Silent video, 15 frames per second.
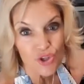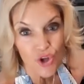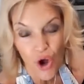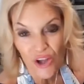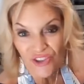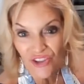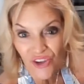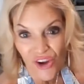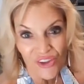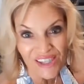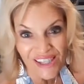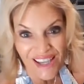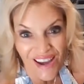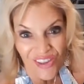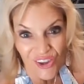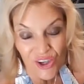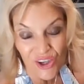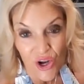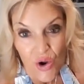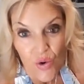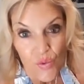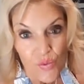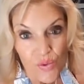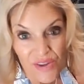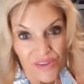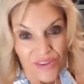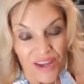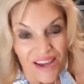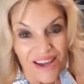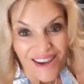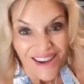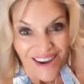toss it all together with